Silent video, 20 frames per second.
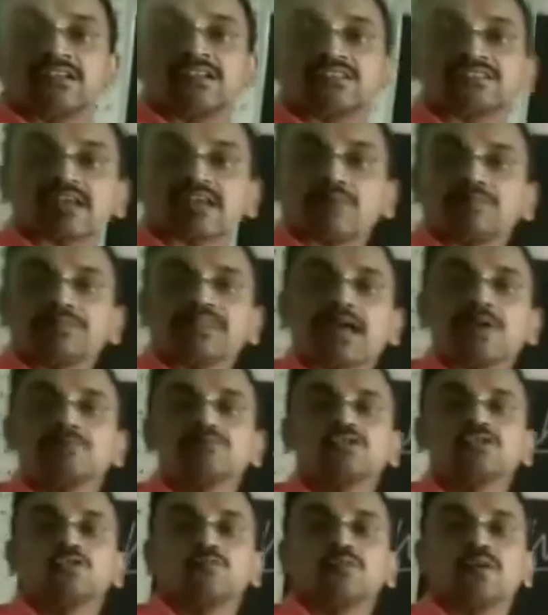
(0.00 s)

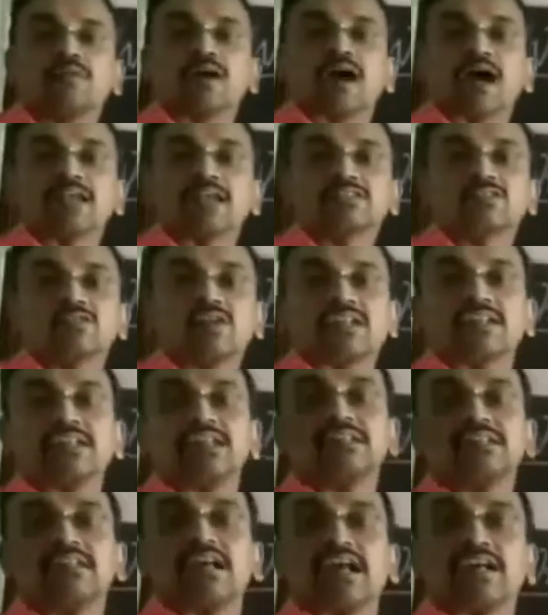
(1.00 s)
Sometimes you may be asked to
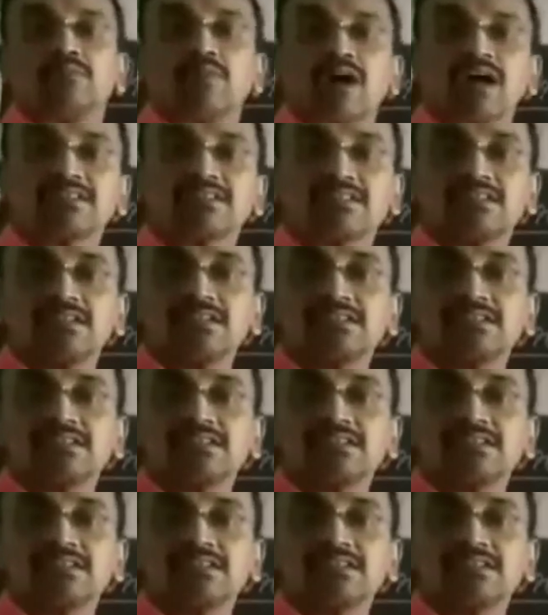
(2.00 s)
address the headmaster,